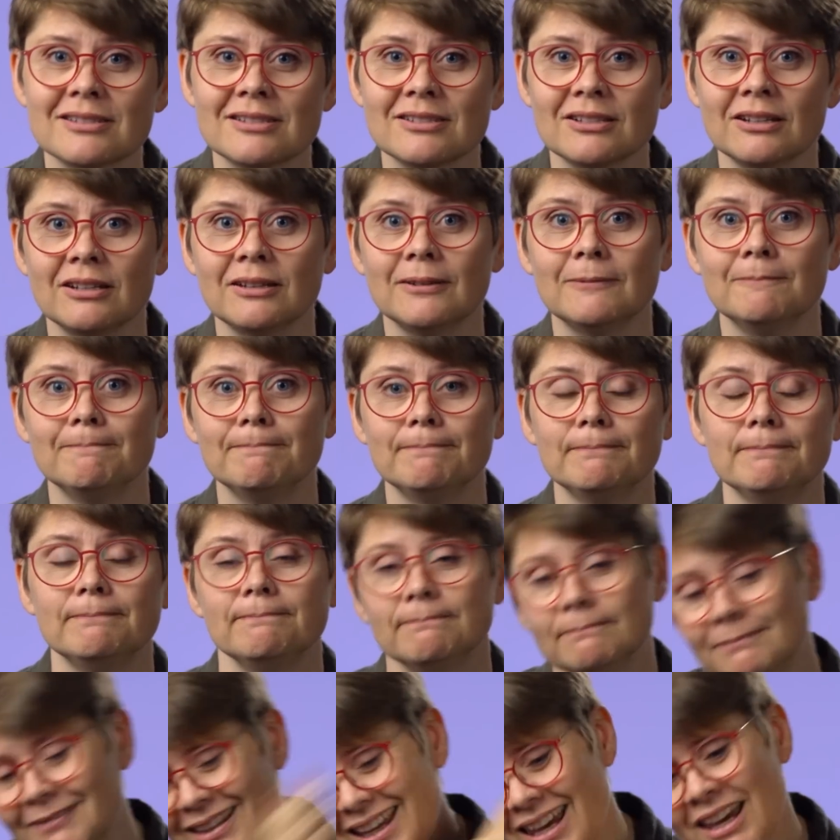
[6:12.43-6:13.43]
So
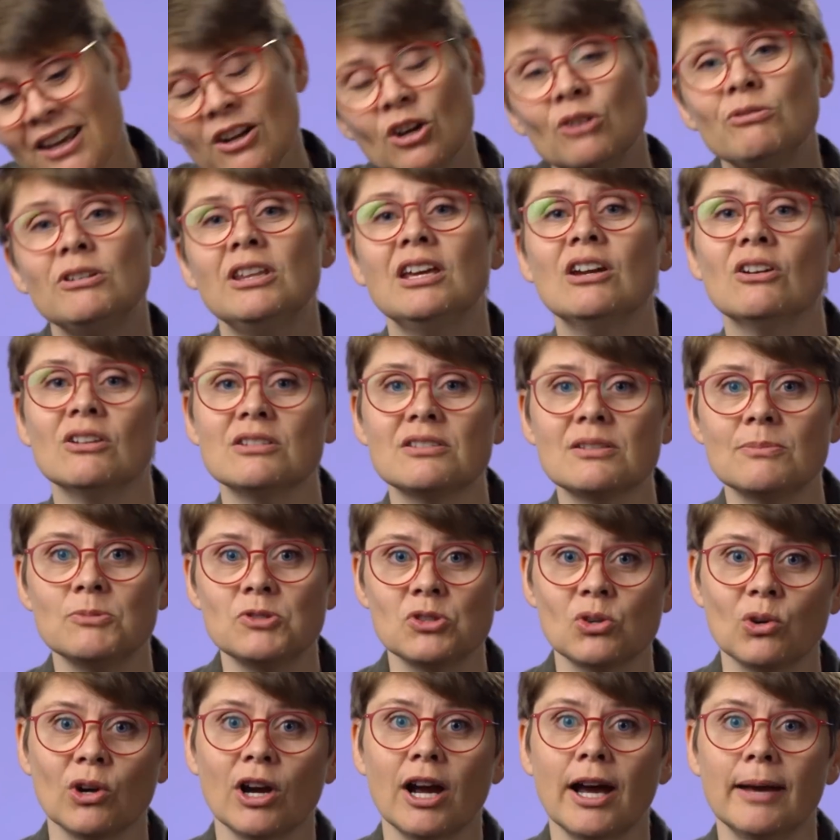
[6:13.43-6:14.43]
head over there and
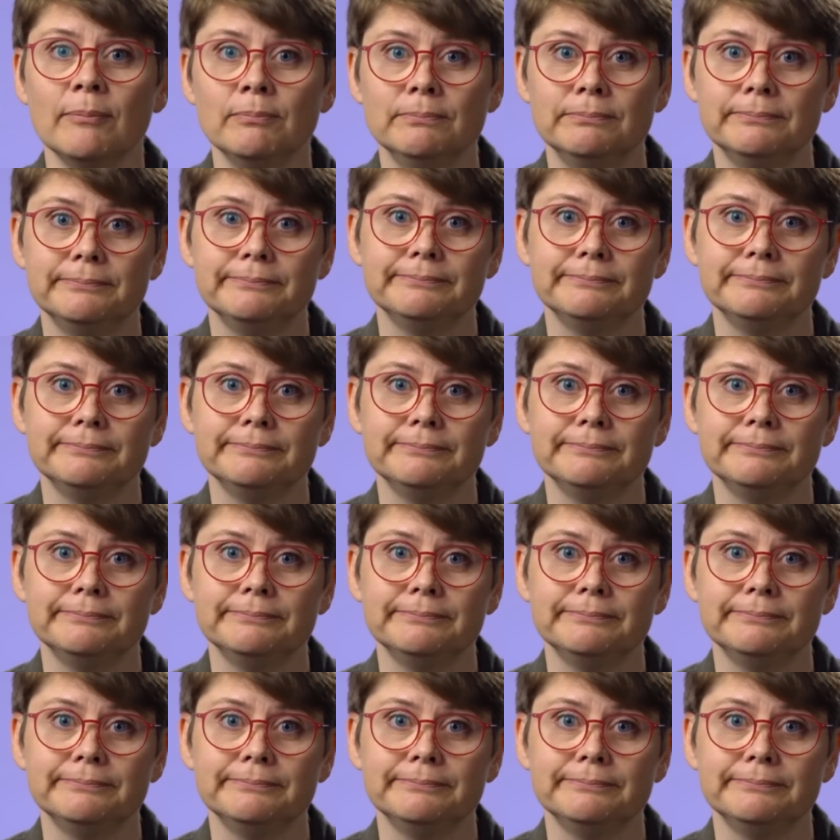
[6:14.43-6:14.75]
subscribe.